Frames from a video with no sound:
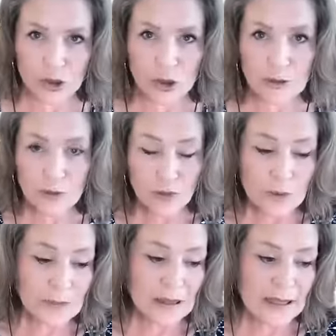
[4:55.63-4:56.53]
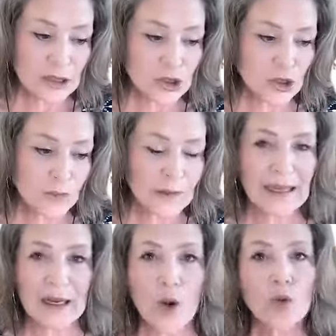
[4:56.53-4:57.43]
You can replenish your
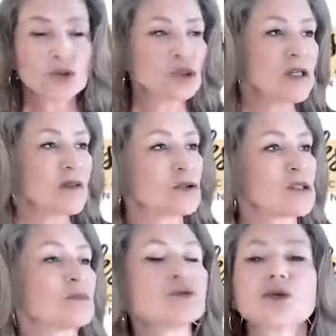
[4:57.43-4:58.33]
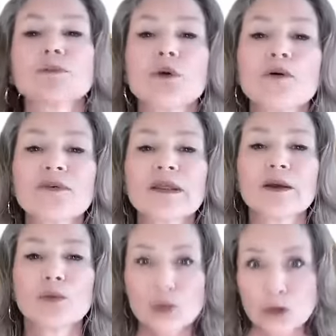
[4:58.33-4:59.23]
plate. Oh, gee, there's some shrimp over
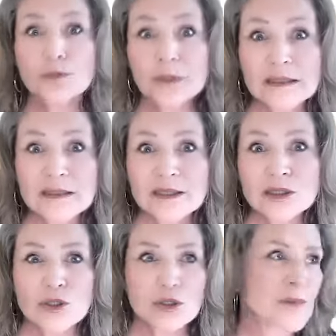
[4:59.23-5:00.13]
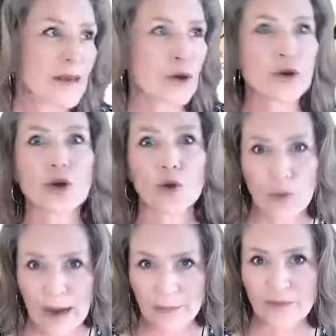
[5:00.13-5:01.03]
there. Would you please excuse me? I'm going to go
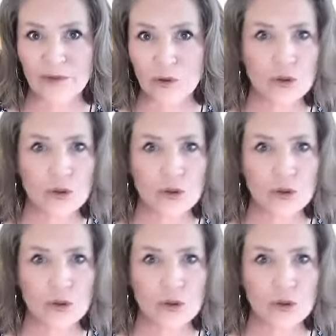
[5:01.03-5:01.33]
grab a few.